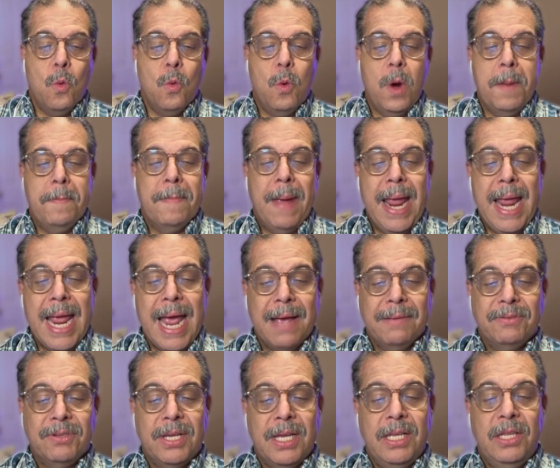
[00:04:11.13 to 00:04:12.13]
we may
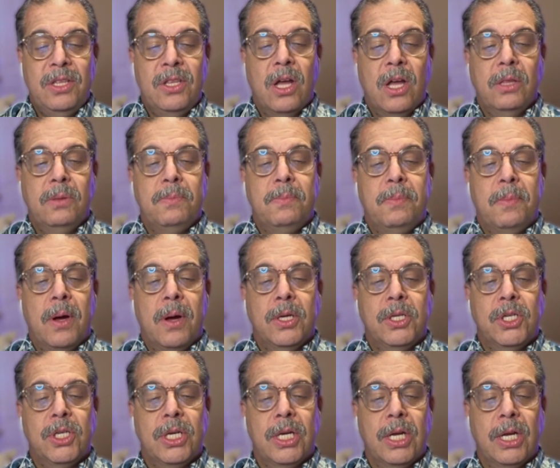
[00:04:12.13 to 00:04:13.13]
have seen not
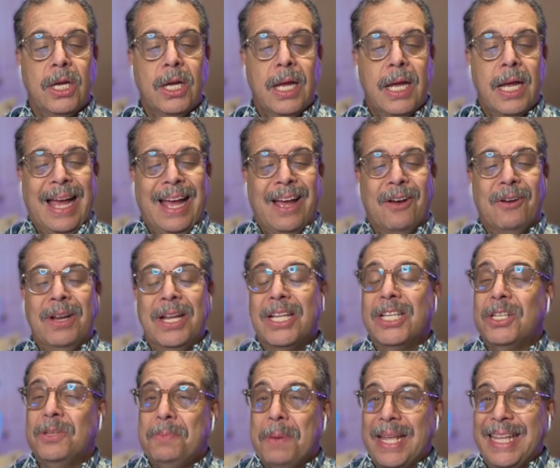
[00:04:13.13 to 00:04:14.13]
much
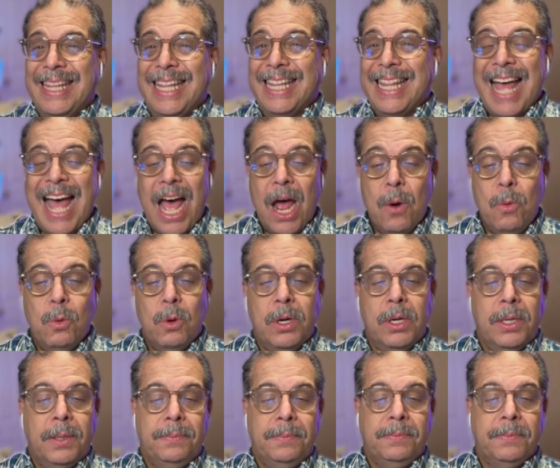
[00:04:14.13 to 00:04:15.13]
unexpected hardware
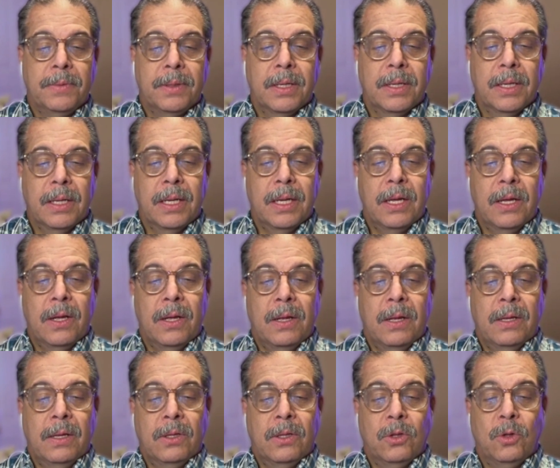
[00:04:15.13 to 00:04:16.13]

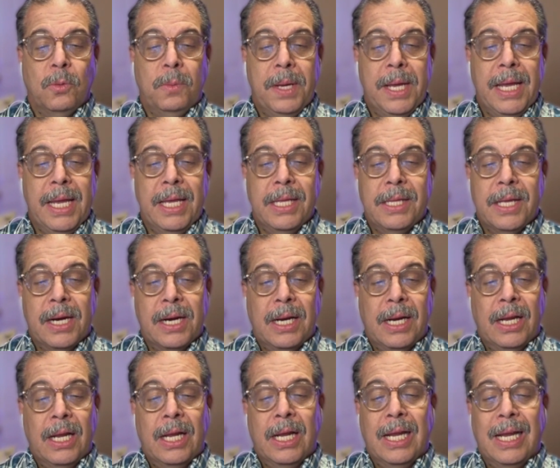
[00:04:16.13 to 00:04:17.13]
to be either
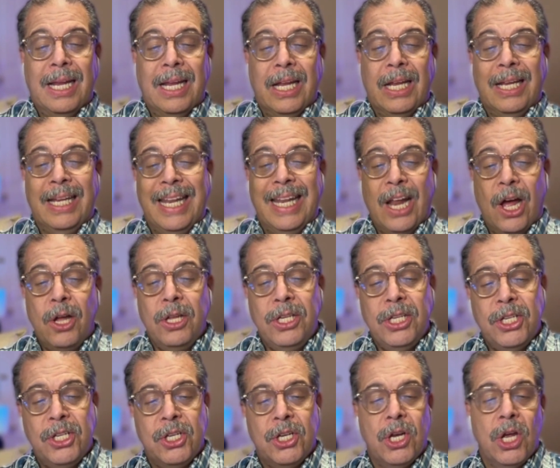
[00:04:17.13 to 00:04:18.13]

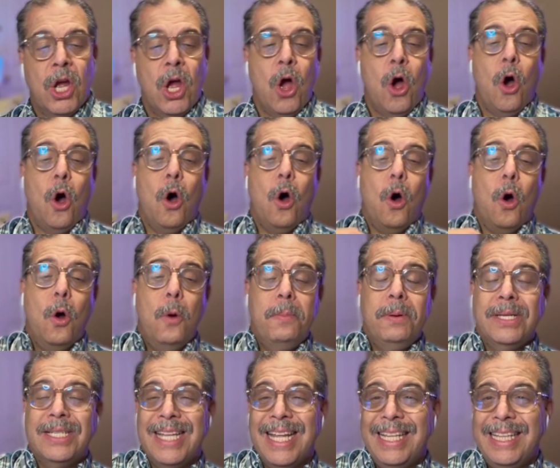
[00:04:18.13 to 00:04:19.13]
launched or
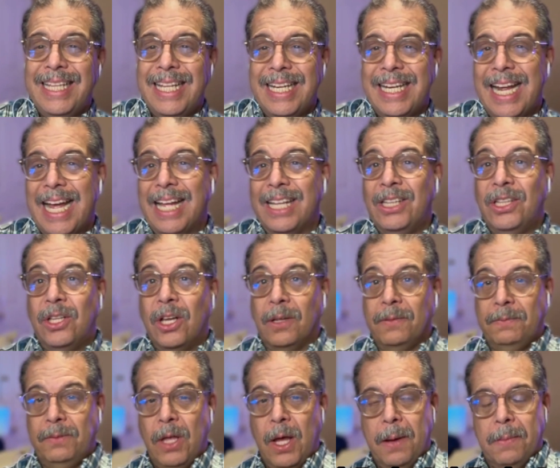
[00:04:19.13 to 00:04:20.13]
presented at
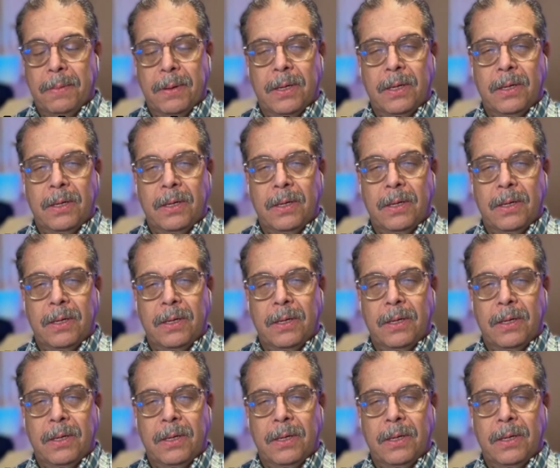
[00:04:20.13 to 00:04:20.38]
.gov,